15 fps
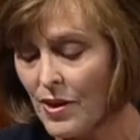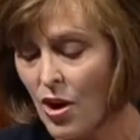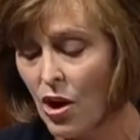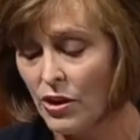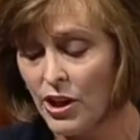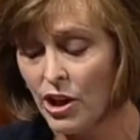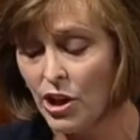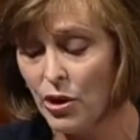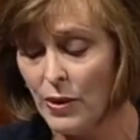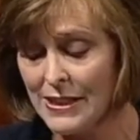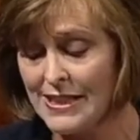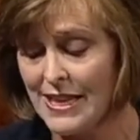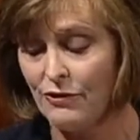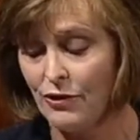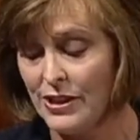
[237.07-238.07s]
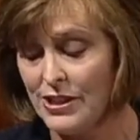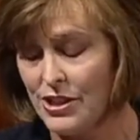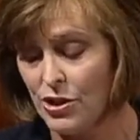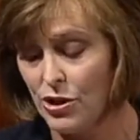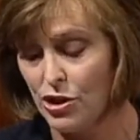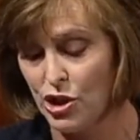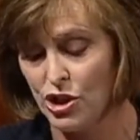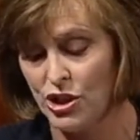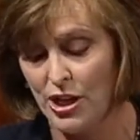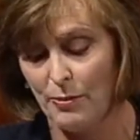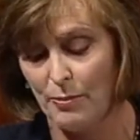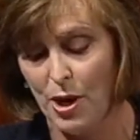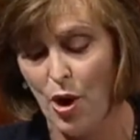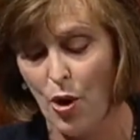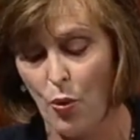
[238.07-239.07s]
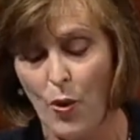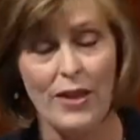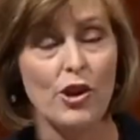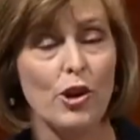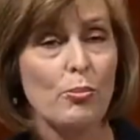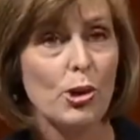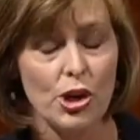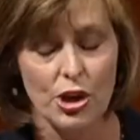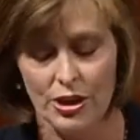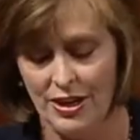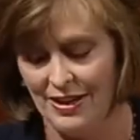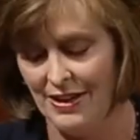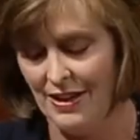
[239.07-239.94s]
on the USF research ship Weatherbird.